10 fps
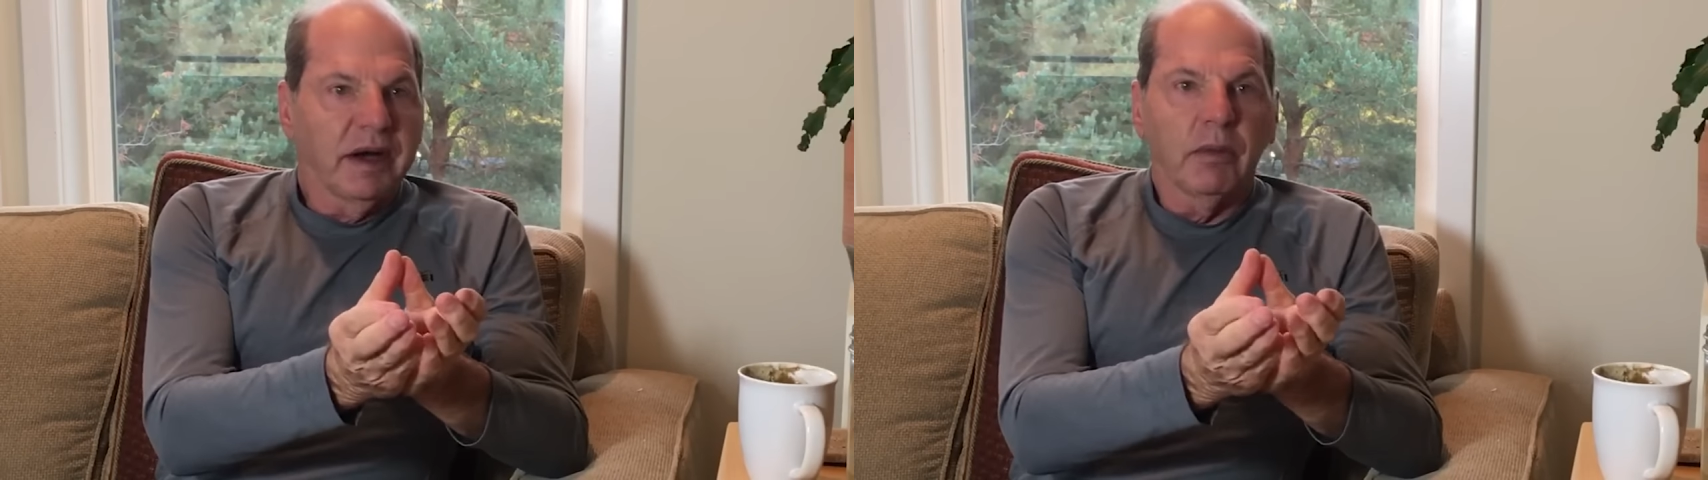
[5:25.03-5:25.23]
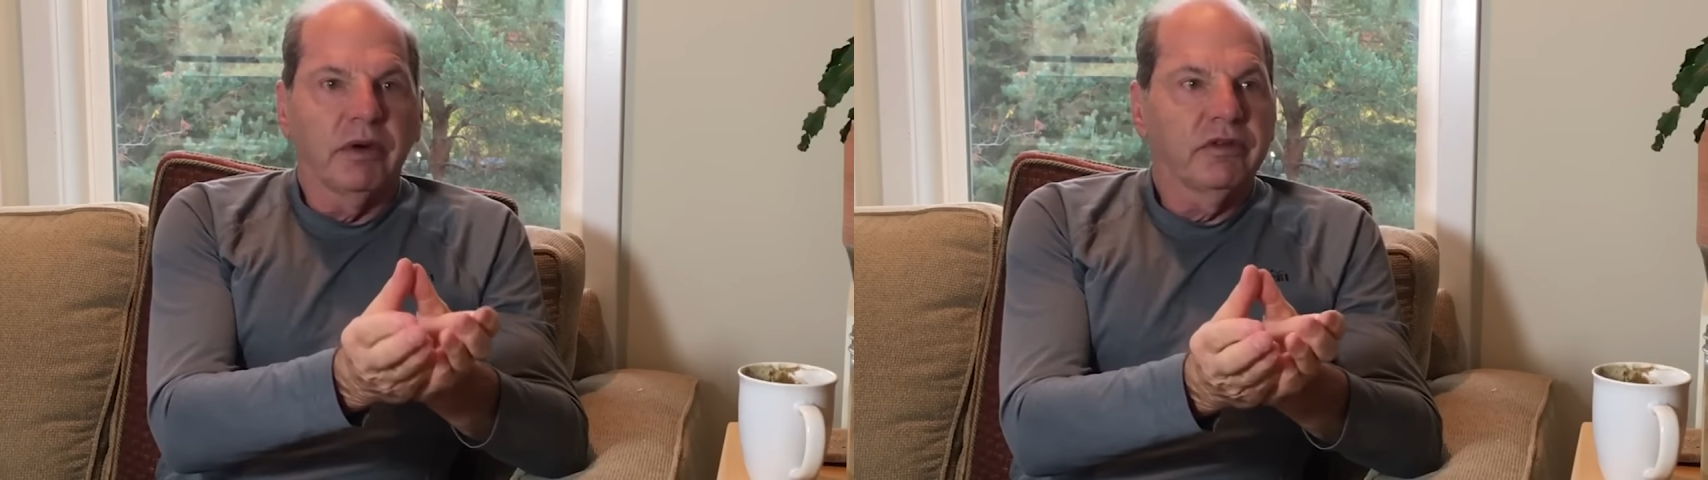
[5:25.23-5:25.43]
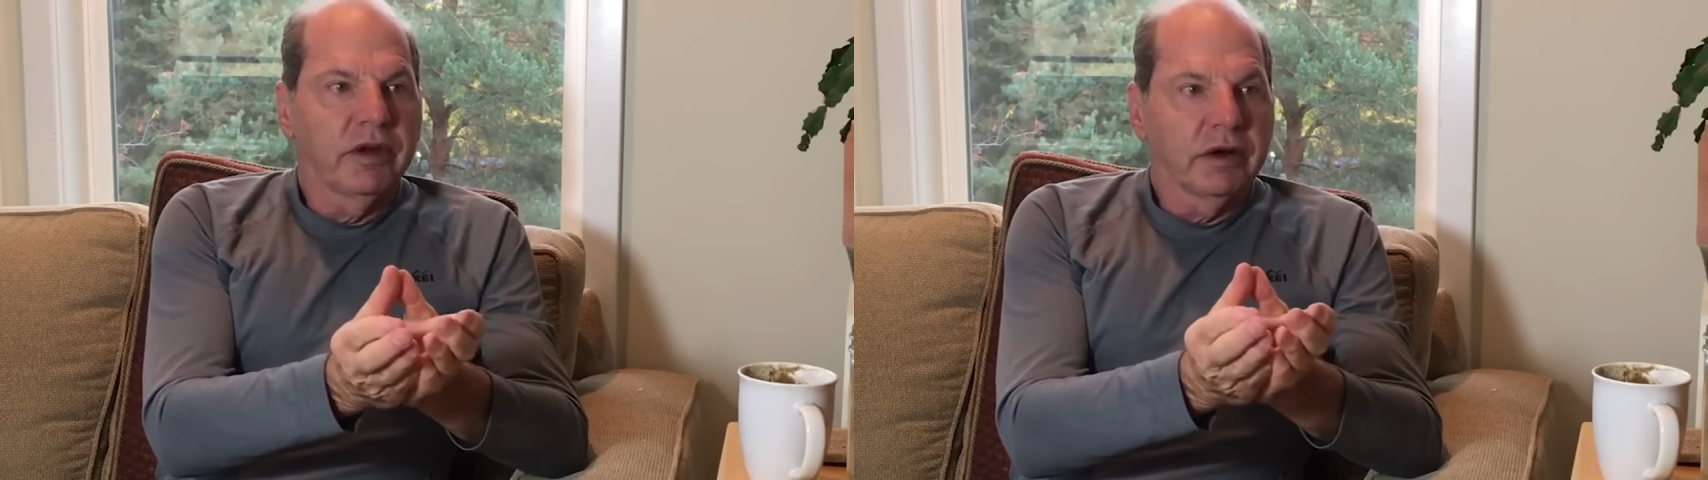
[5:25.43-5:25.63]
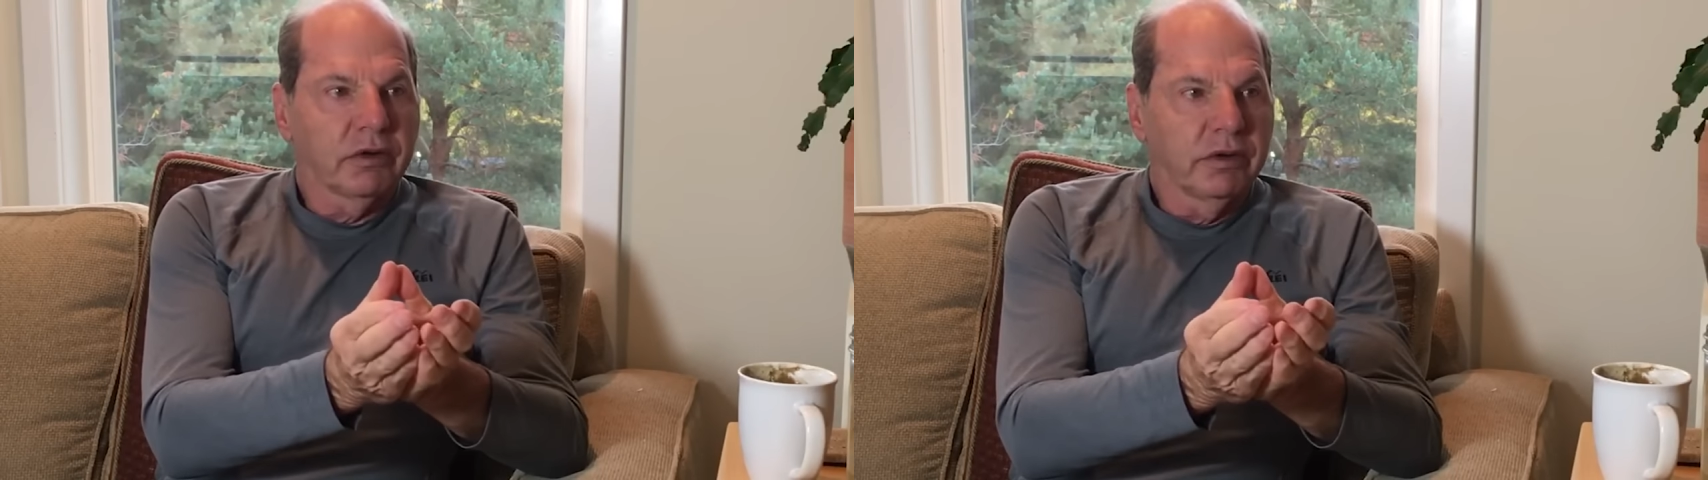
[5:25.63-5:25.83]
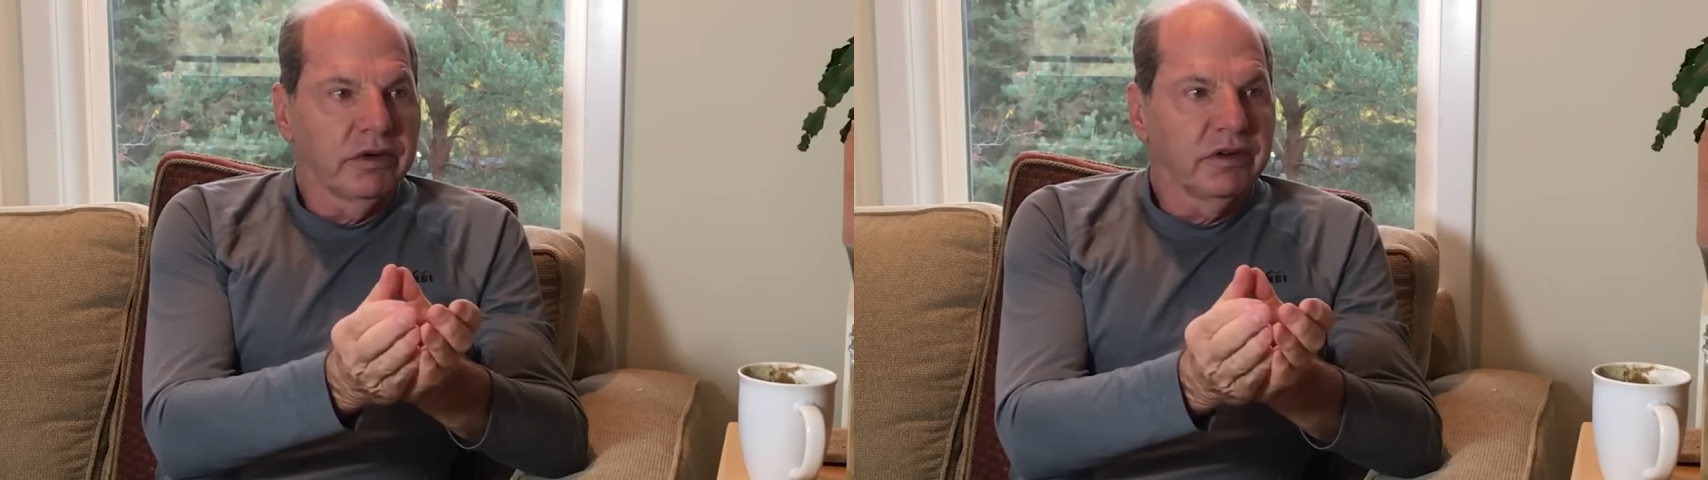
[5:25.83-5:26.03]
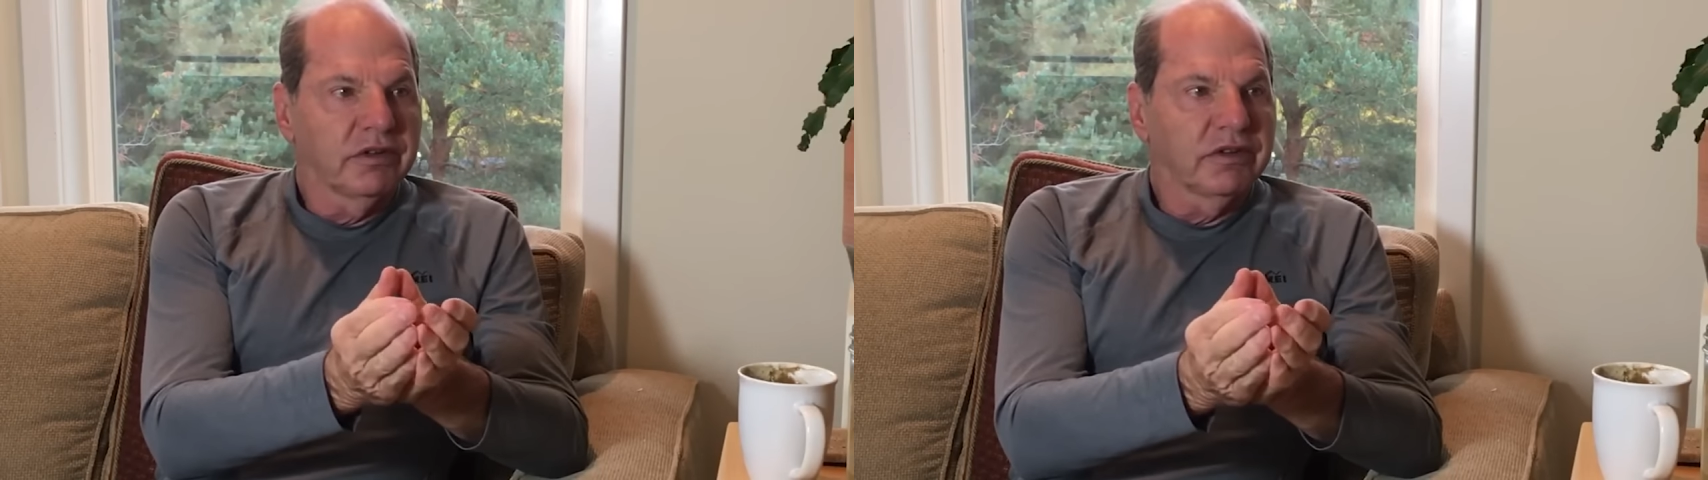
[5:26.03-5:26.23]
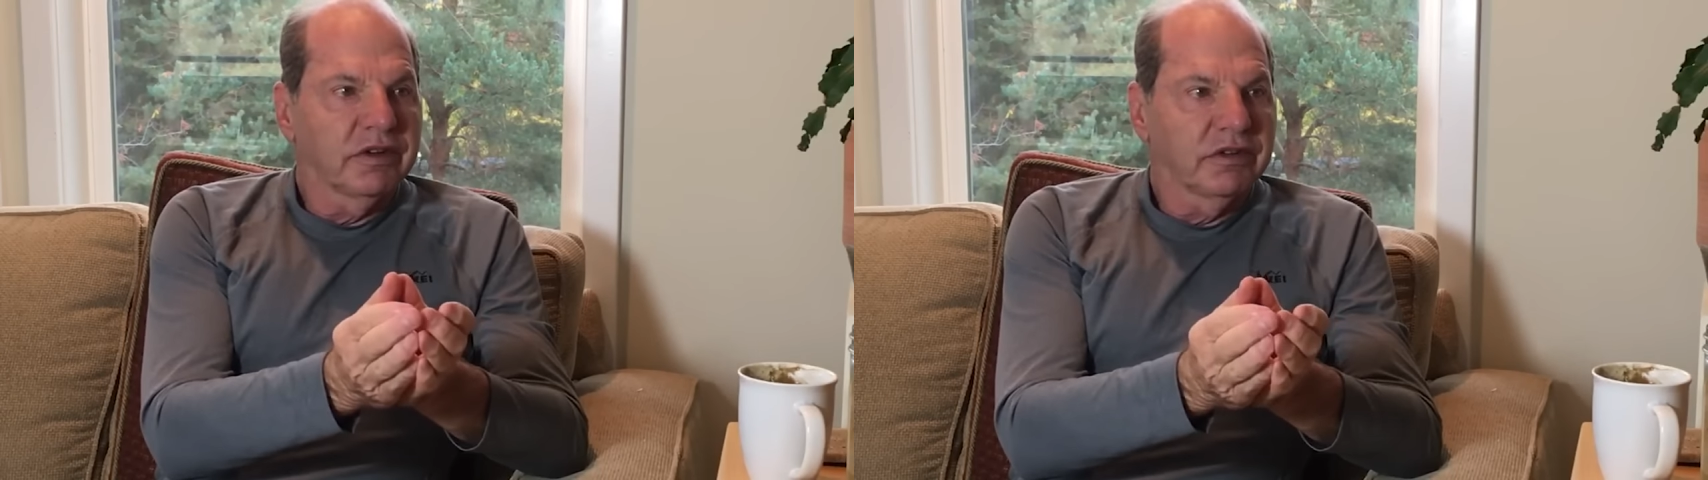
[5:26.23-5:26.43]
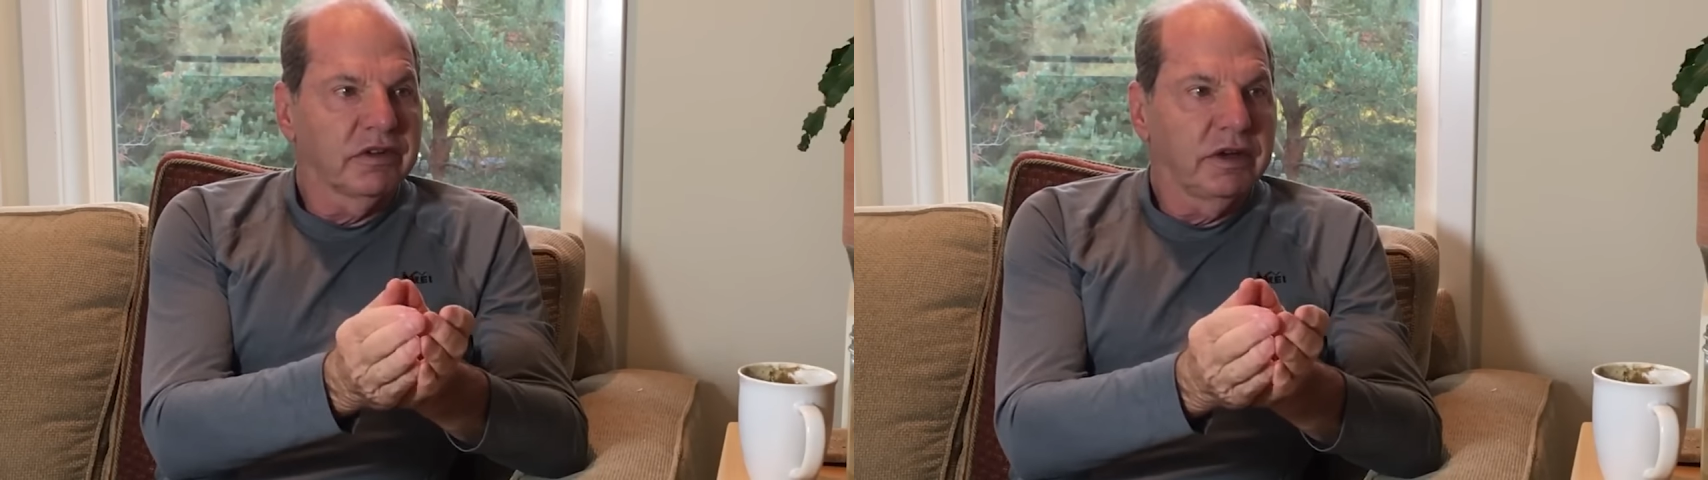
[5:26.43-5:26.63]
I was not going to
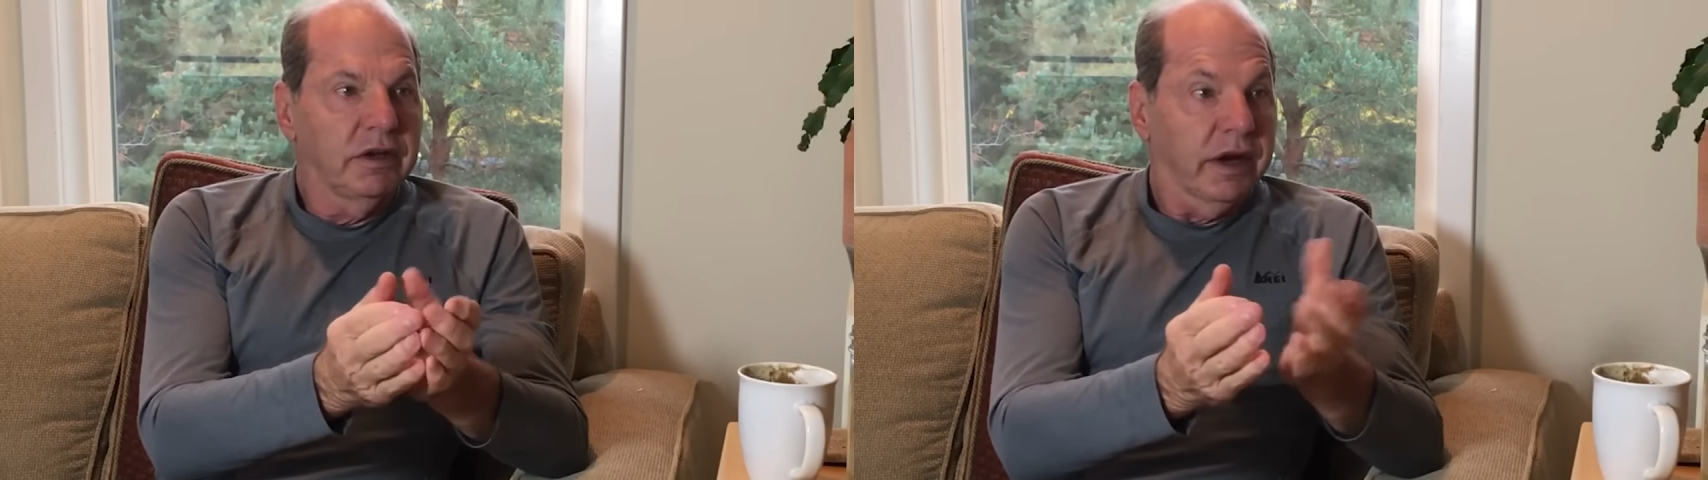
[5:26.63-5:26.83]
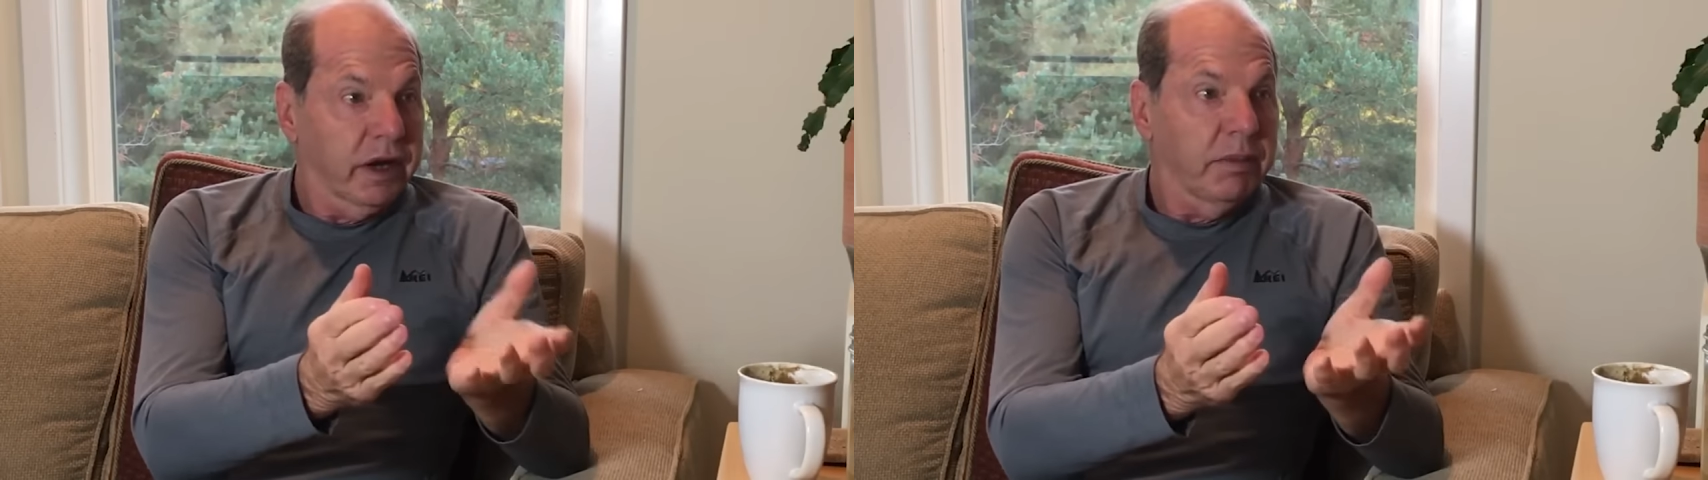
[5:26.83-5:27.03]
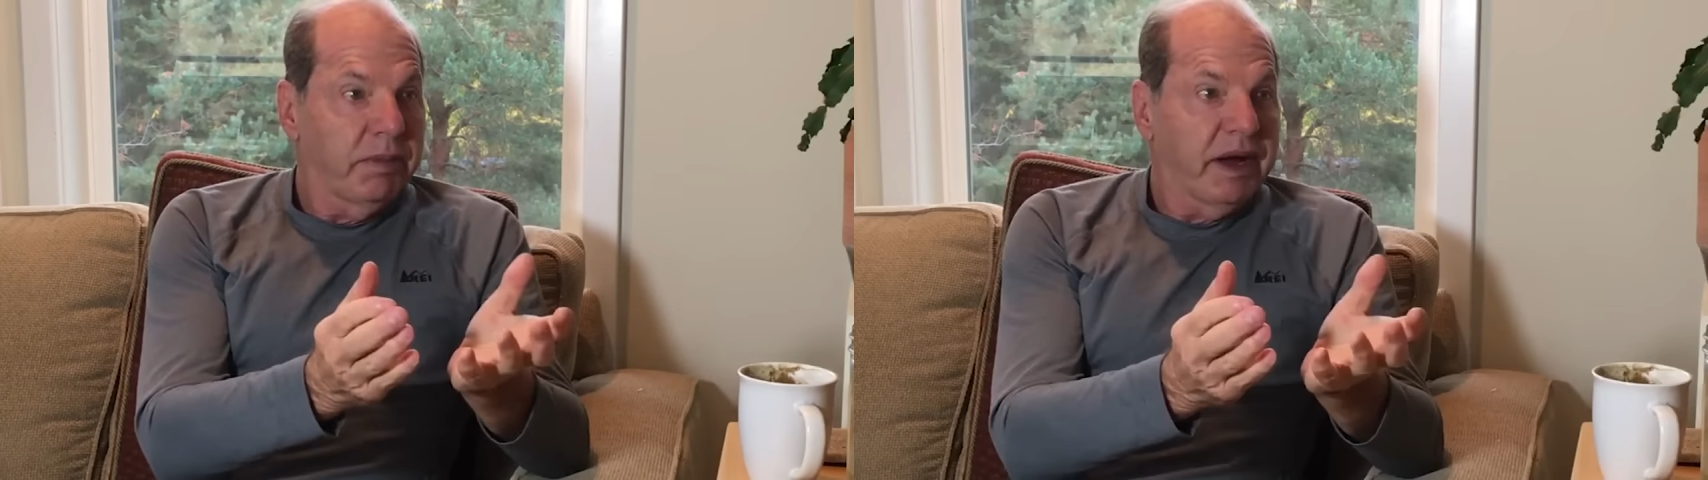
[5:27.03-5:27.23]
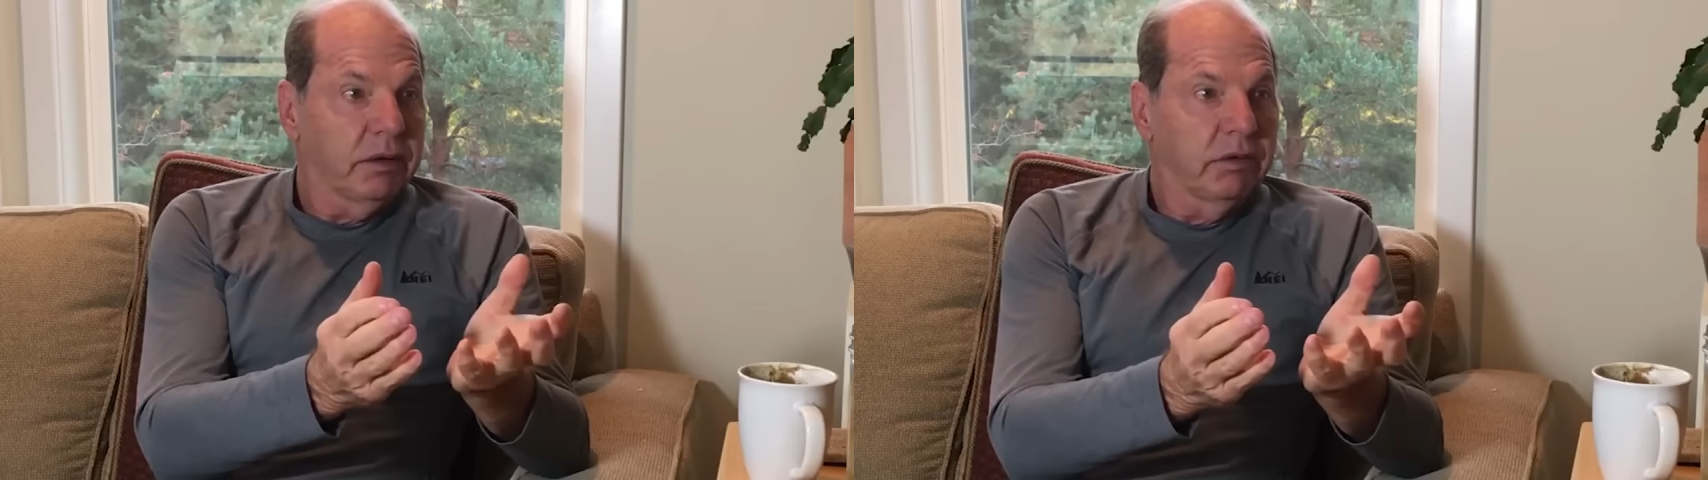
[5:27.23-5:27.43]
succeed. I got a bad